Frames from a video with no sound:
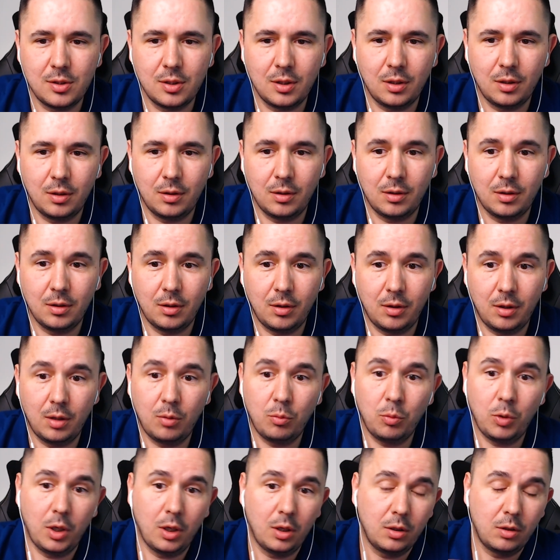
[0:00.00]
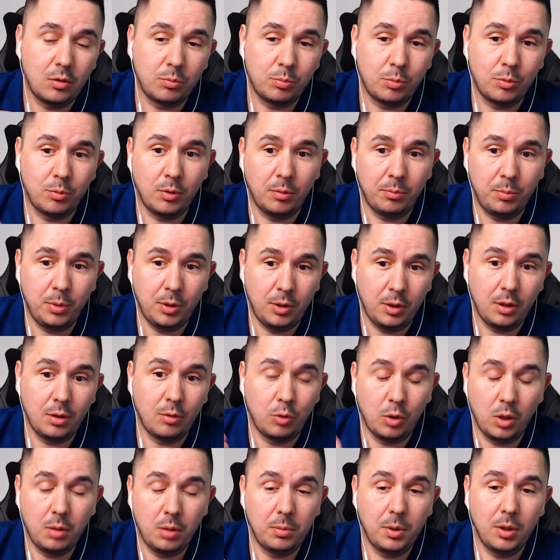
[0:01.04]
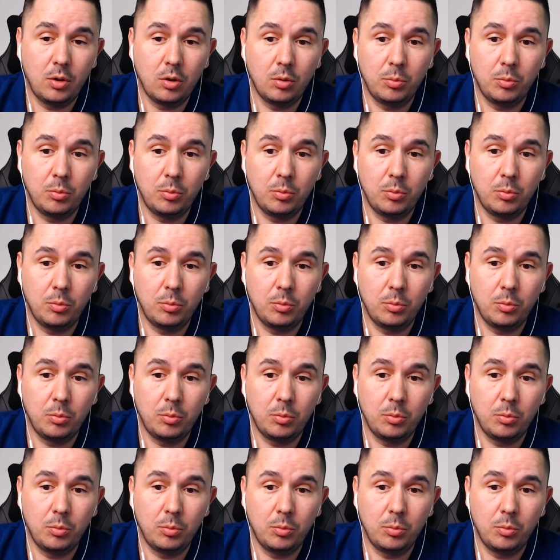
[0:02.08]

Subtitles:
And then we had a really big